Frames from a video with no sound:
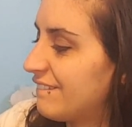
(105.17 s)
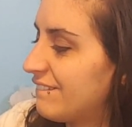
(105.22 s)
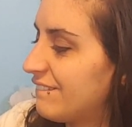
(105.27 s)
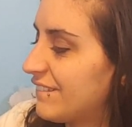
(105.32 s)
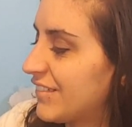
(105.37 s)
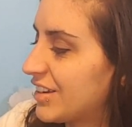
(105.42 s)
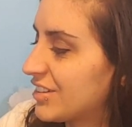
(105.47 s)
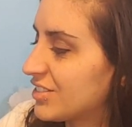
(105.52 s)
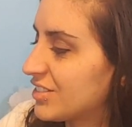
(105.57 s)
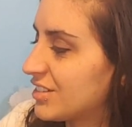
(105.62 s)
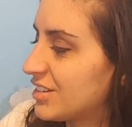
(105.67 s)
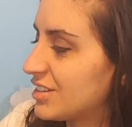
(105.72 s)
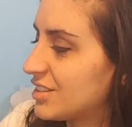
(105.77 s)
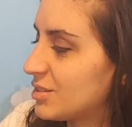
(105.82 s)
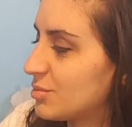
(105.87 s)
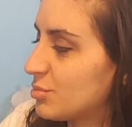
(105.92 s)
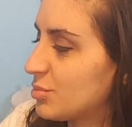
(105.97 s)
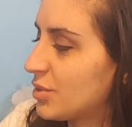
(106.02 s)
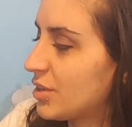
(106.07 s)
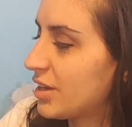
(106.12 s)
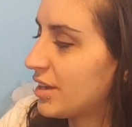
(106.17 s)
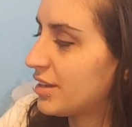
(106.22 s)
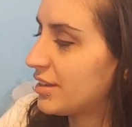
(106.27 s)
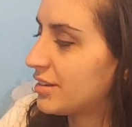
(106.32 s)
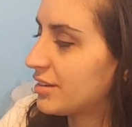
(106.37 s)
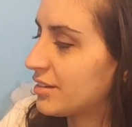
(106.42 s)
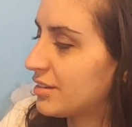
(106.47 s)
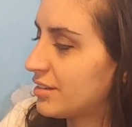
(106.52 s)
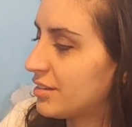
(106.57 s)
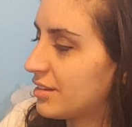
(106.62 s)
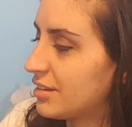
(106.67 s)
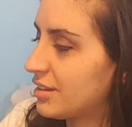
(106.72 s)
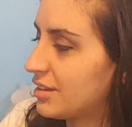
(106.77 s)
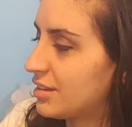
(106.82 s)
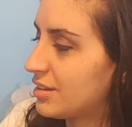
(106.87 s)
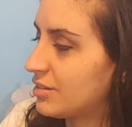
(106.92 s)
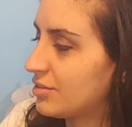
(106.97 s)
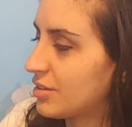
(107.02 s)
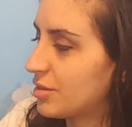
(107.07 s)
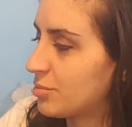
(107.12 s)
make sure it doesn't break,
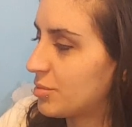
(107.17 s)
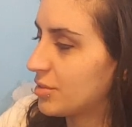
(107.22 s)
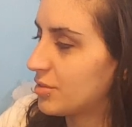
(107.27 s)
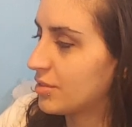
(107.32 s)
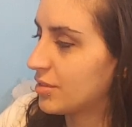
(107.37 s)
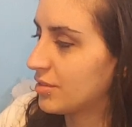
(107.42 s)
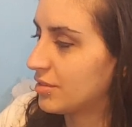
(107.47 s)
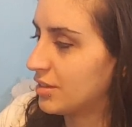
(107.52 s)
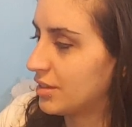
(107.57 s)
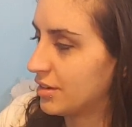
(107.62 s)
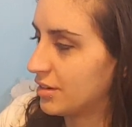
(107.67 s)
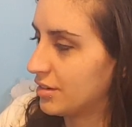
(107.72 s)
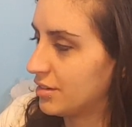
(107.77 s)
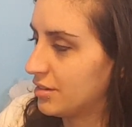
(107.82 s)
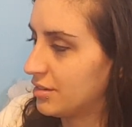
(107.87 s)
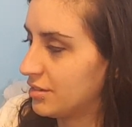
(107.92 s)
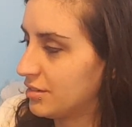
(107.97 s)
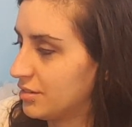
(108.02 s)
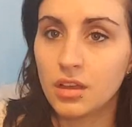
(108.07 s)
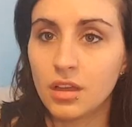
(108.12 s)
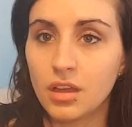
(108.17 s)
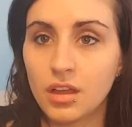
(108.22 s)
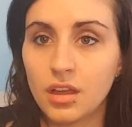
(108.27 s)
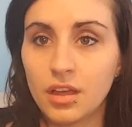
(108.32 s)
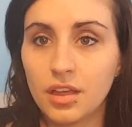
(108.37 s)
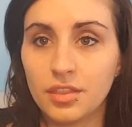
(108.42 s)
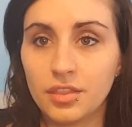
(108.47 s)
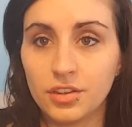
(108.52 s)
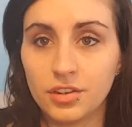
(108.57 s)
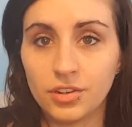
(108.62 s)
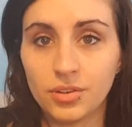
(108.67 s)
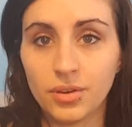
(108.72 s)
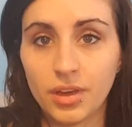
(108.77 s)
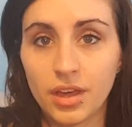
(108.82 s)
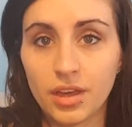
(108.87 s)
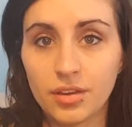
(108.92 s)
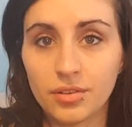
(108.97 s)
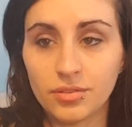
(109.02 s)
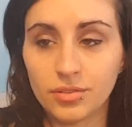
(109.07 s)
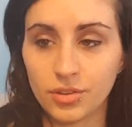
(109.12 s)
and wrap it around there. Then you
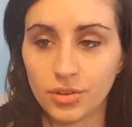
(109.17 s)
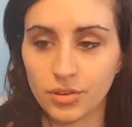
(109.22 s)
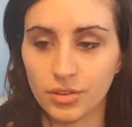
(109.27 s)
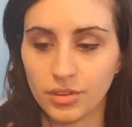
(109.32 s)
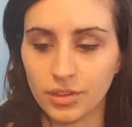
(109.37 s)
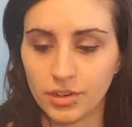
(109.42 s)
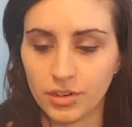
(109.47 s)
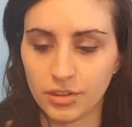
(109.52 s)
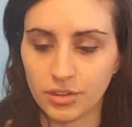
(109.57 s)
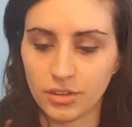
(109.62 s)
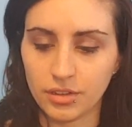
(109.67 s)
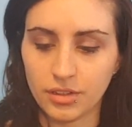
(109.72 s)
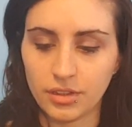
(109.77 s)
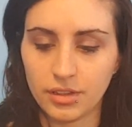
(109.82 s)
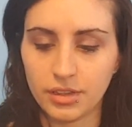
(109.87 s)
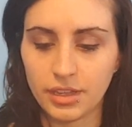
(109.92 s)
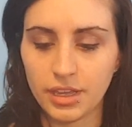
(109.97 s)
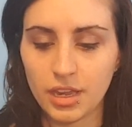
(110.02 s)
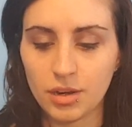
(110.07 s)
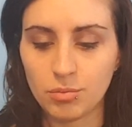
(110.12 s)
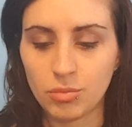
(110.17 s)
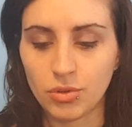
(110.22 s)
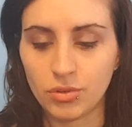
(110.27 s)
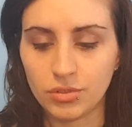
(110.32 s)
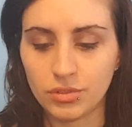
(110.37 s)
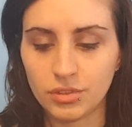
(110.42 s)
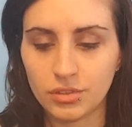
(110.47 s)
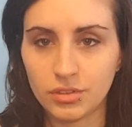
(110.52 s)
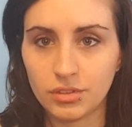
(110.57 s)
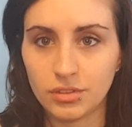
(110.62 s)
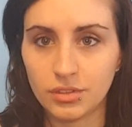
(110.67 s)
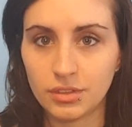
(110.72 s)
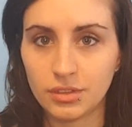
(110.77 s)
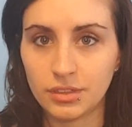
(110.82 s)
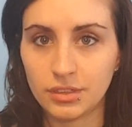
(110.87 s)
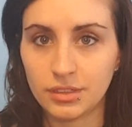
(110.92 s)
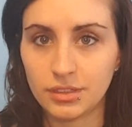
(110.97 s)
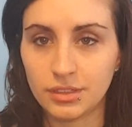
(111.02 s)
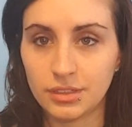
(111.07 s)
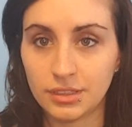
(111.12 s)
have your little catapult.
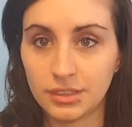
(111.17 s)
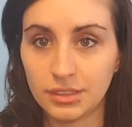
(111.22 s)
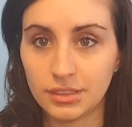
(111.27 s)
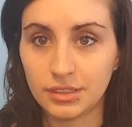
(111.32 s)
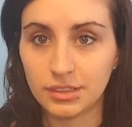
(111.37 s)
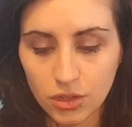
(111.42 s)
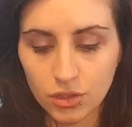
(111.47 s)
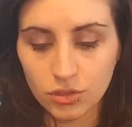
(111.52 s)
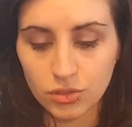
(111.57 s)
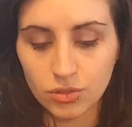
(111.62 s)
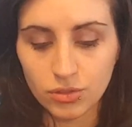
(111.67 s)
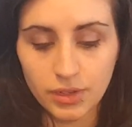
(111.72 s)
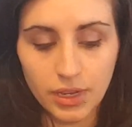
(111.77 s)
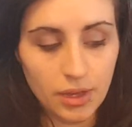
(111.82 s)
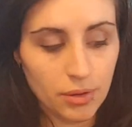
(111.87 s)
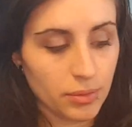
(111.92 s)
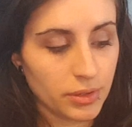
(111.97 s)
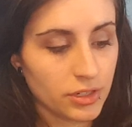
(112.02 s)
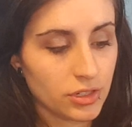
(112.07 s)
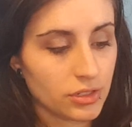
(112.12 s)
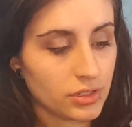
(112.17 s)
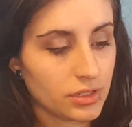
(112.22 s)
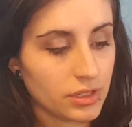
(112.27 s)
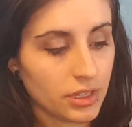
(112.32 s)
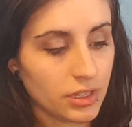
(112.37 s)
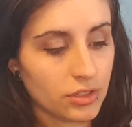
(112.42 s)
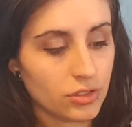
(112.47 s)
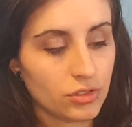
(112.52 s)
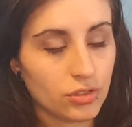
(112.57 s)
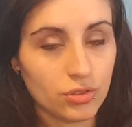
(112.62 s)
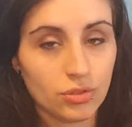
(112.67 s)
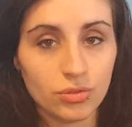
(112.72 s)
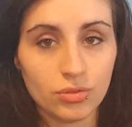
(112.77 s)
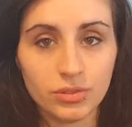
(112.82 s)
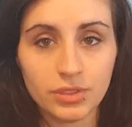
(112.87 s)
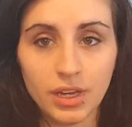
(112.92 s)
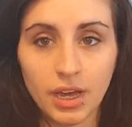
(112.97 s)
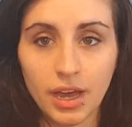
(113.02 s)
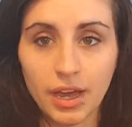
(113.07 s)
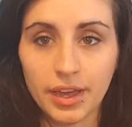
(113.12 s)
So now we just need to
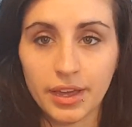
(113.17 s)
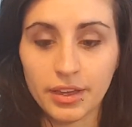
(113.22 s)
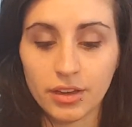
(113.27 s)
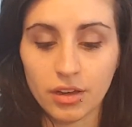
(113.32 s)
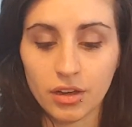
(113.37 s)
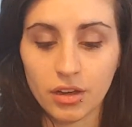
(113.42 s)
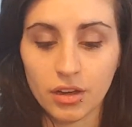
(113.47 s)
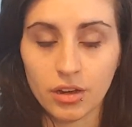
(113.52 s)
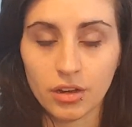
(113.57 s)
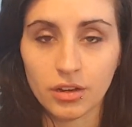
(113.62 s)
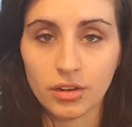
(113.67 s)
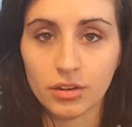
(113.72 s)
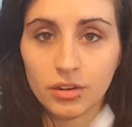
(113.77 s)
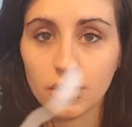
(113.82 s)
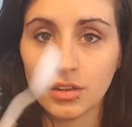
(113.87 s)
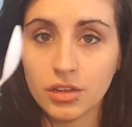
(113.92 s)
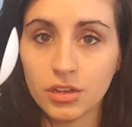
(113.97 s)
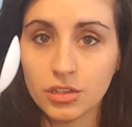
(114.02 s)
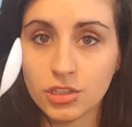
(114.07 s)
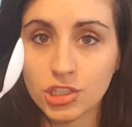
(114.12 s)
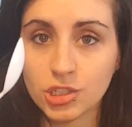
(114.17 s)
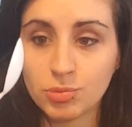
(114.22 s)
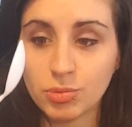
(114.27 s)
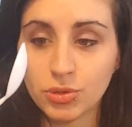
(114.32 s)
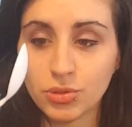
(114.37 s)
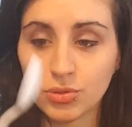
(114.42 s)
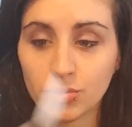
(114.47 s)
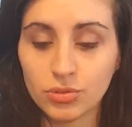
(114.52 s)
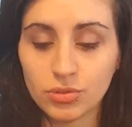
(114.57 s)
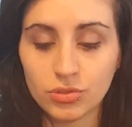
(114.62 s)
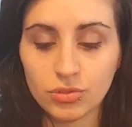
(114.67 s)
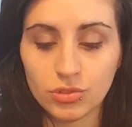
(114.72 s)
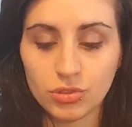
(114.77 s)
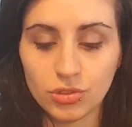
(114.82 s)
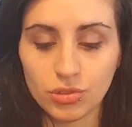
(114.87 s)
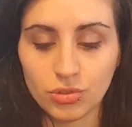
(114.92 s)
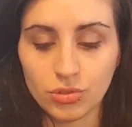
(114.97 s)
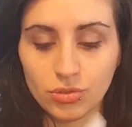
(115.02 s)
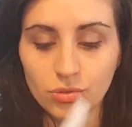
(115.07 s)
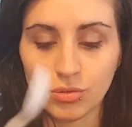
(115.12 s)
tie our spoon
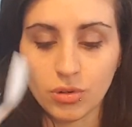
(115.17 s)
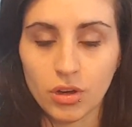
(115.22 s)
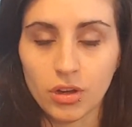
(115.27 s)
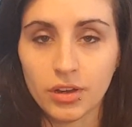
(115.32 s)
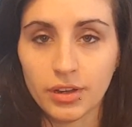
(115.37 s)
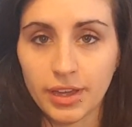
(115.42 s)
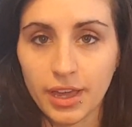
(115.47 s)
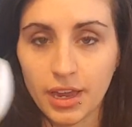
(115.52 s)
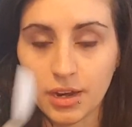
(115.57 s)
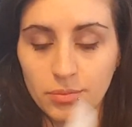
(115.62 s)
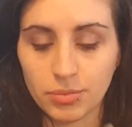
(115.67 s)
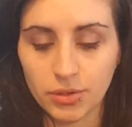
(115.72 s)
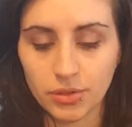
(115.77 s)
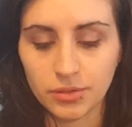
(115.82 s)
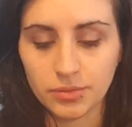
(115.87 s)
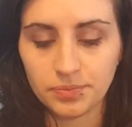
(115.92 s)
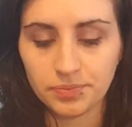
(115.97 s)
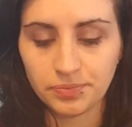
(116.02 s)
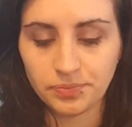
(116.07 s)
to our catapult.